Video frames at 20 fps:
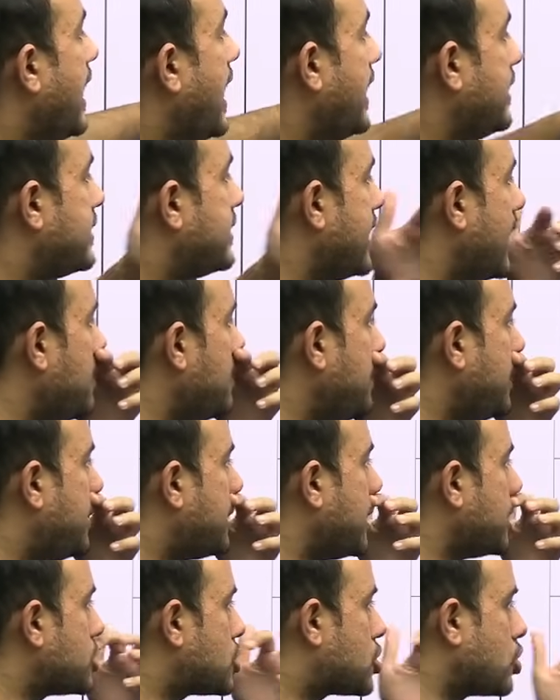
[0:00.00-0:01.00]
And then
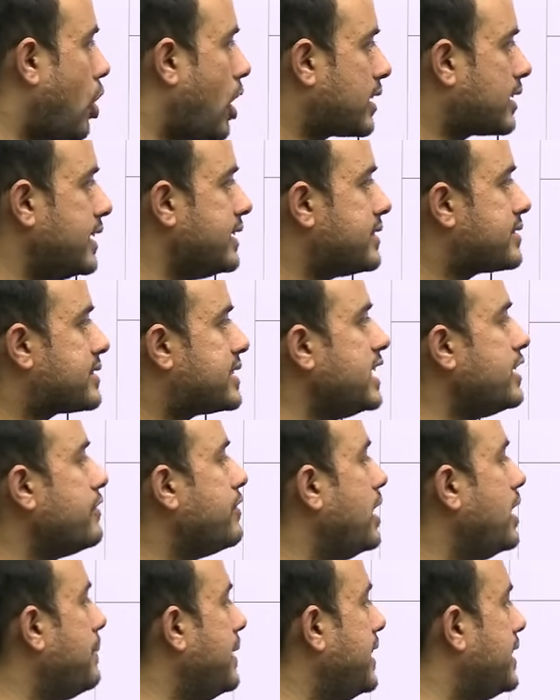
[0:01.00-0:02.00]
beta,
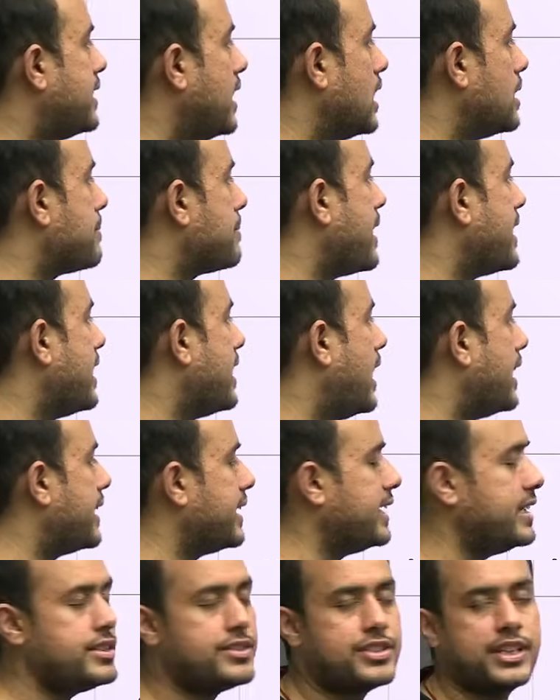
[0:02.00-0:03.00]
shortlisting will be done by
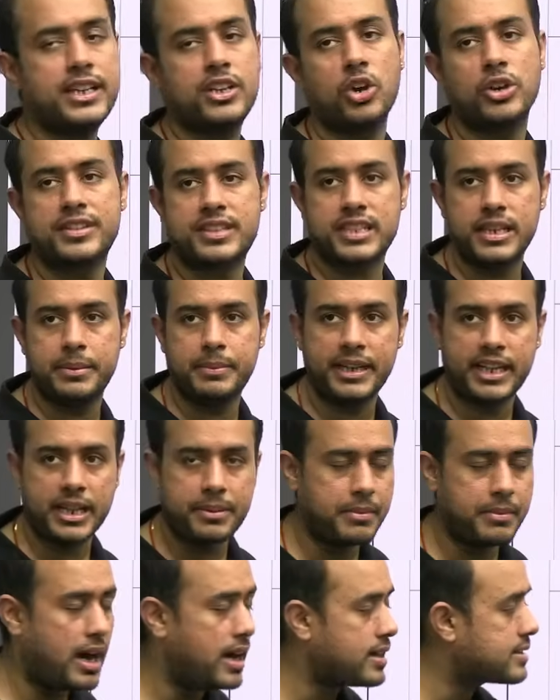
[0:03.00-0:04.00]
arranging your
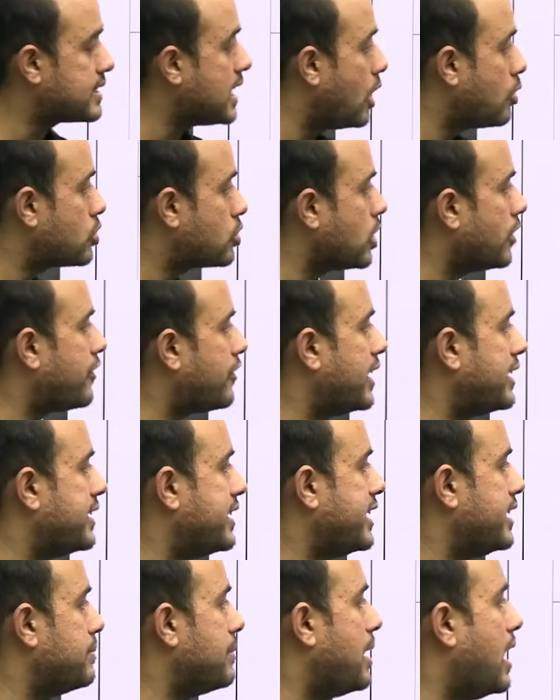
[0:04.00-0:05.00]
CBT marks out of
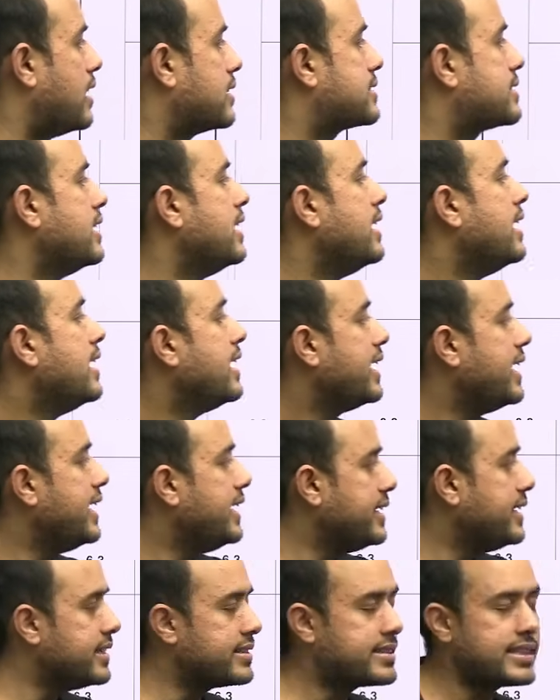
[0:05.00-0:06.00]
100 marks
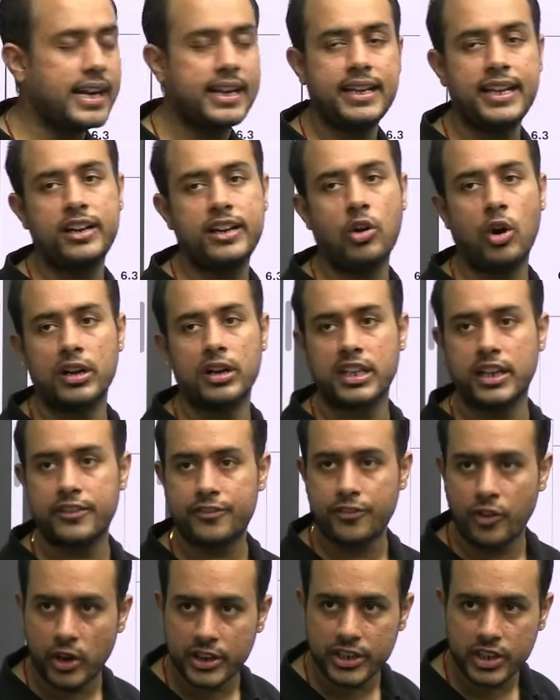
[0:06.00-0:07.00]
in descending
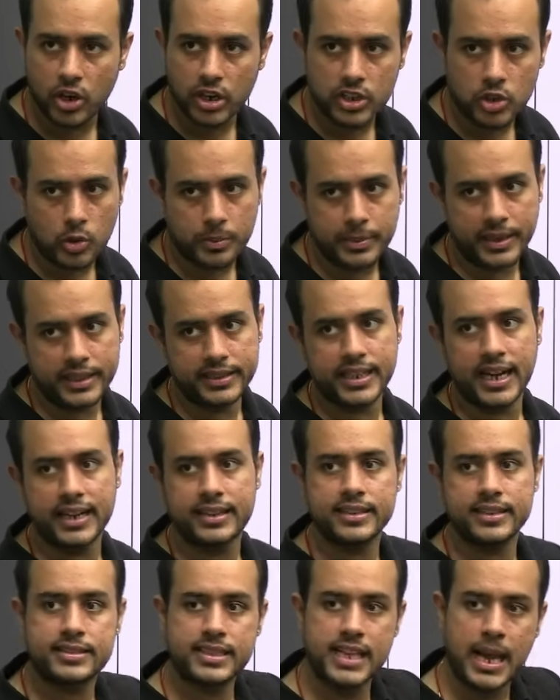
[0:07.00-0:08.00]
order for your domain.
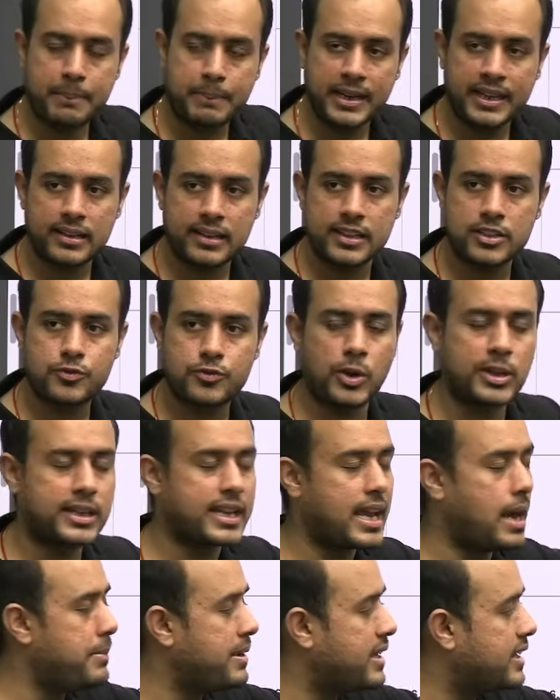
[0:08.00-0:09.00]
That is separate list for
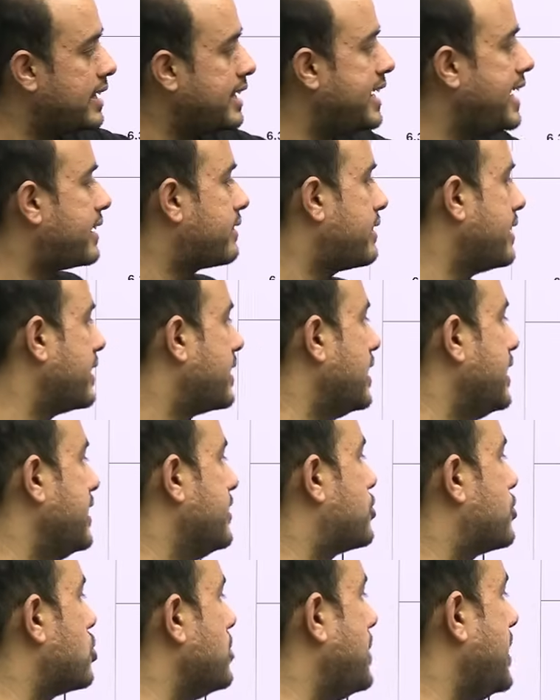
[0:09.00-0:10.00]
chemical, electrical,
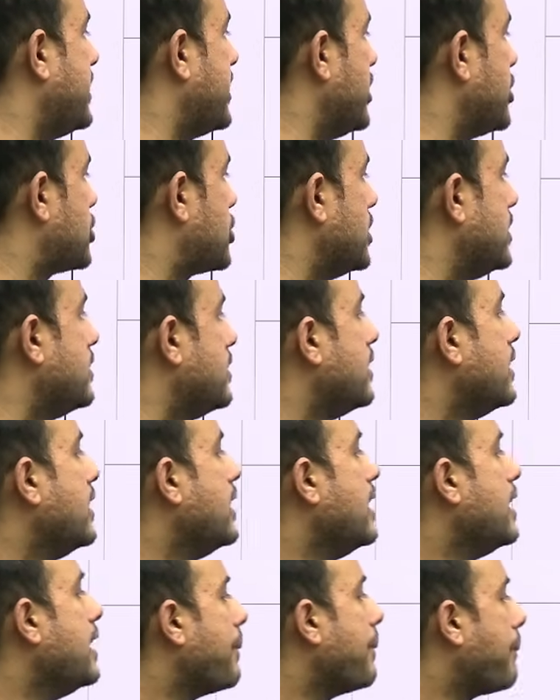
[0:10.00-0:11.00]
instrumentation.
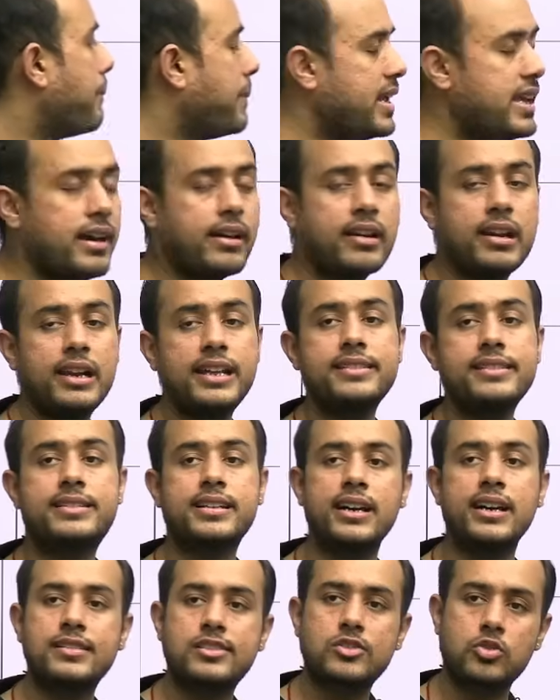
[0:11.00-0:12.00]
Merely
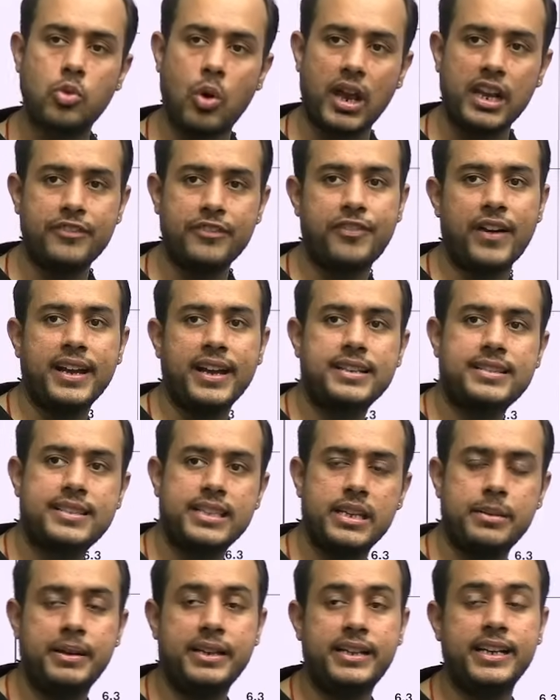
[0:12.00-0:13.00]
just qualifying
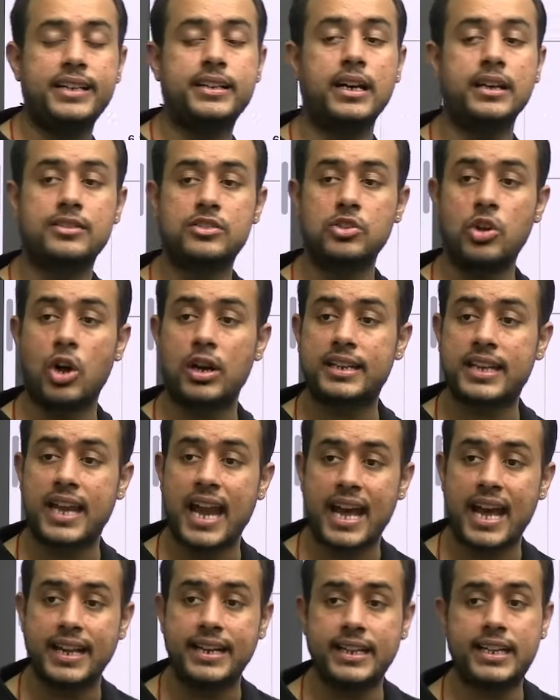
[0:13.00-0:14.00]
CBT does not
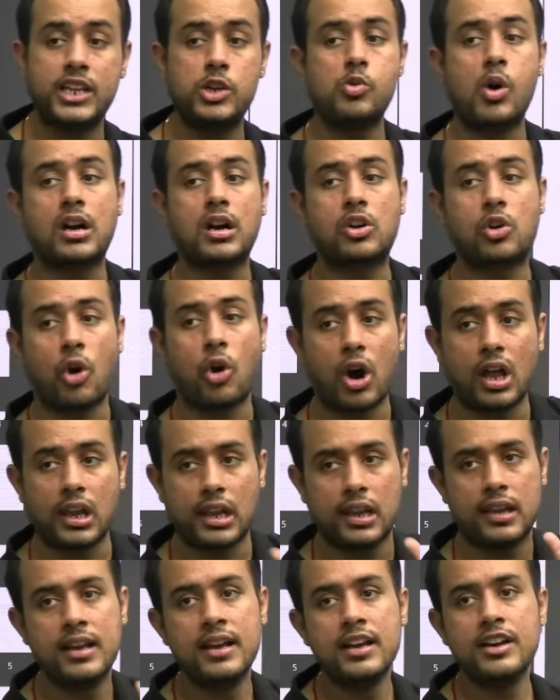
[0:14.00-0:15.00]
guarantee you a
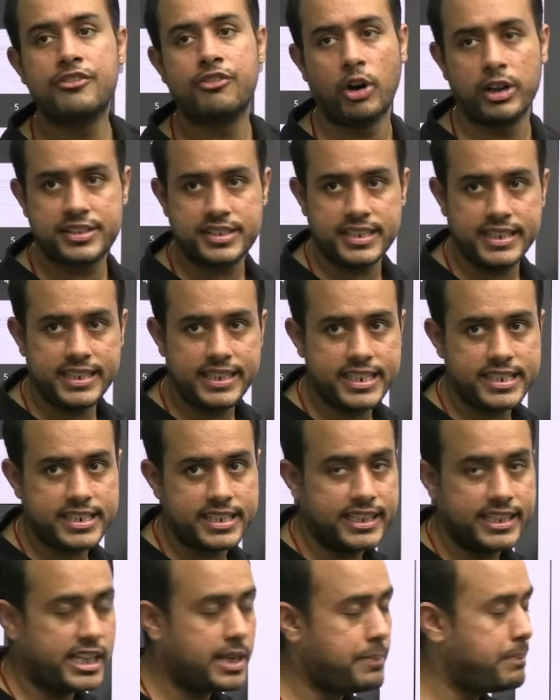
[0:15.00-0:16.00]
call for GD,
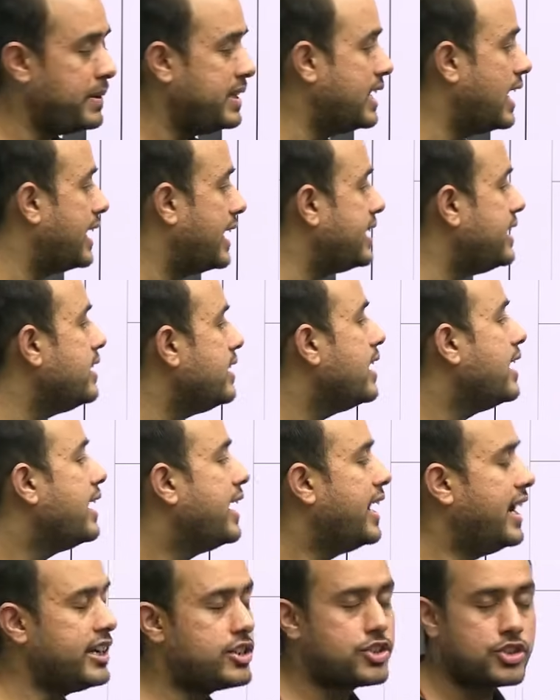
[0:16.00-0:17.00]
GT, PI.
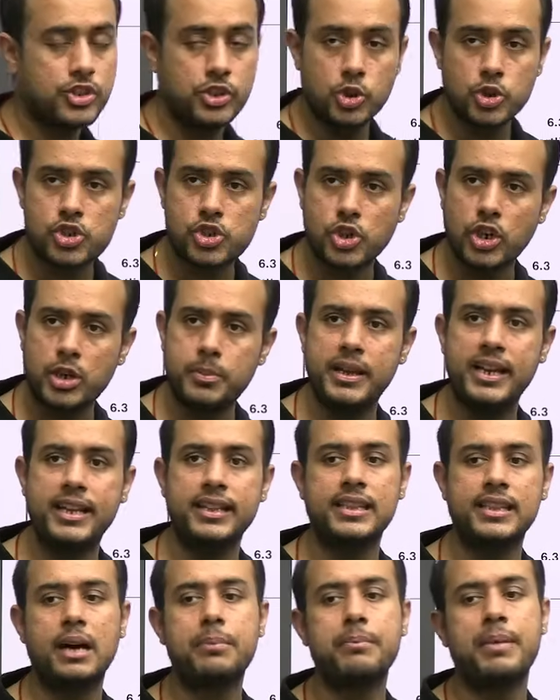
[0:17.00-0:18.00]
You should be
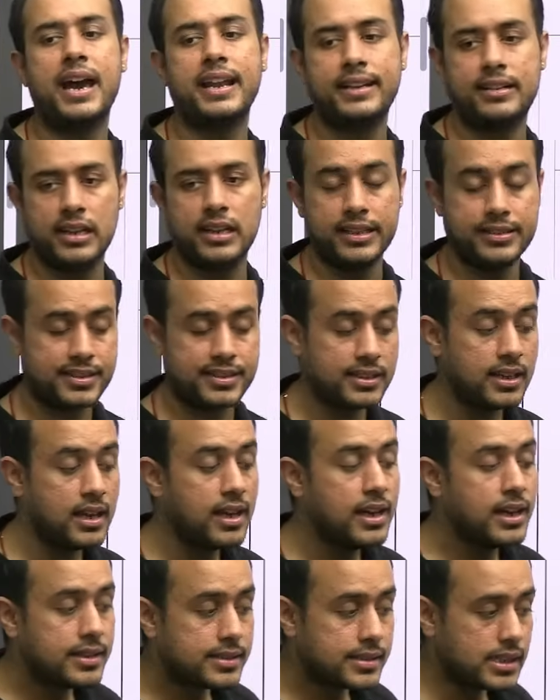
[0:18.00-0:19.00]
in the merit list.
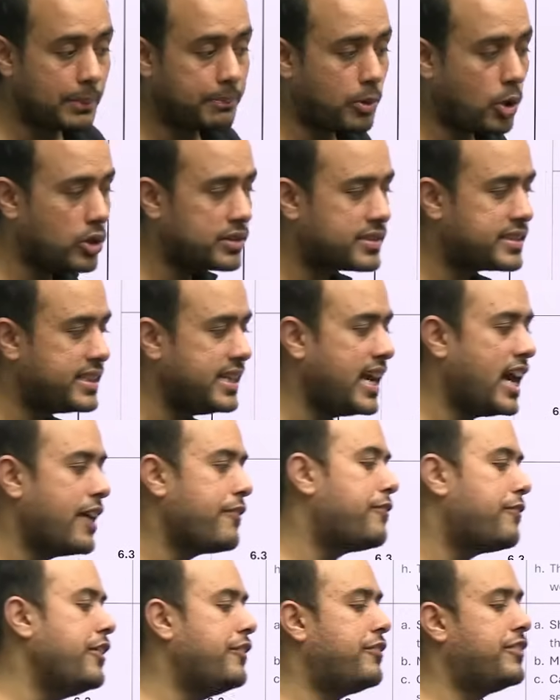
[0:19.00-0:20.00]
Suppose they
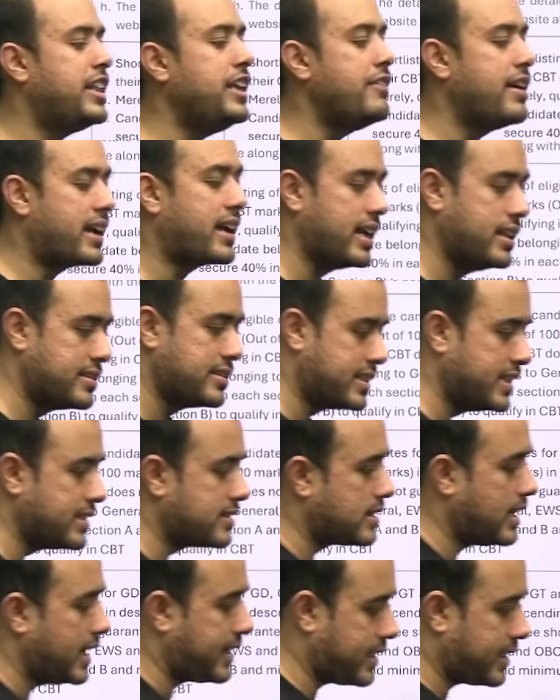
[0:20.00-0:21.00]
have 50
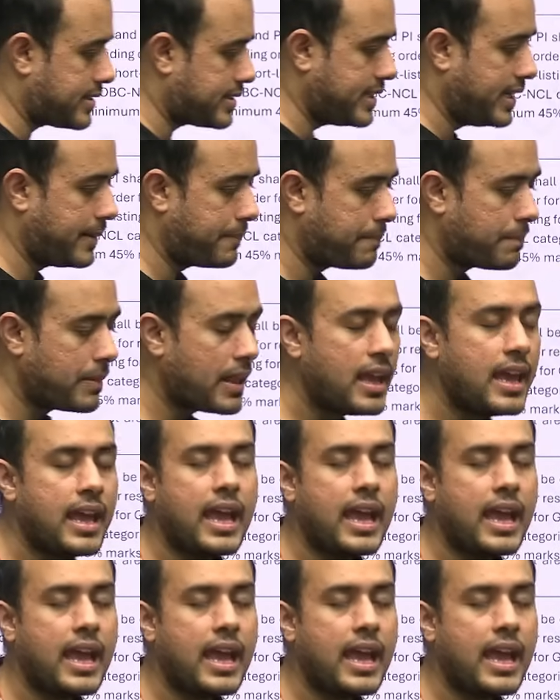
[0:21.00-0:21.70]
vacancies, let us say,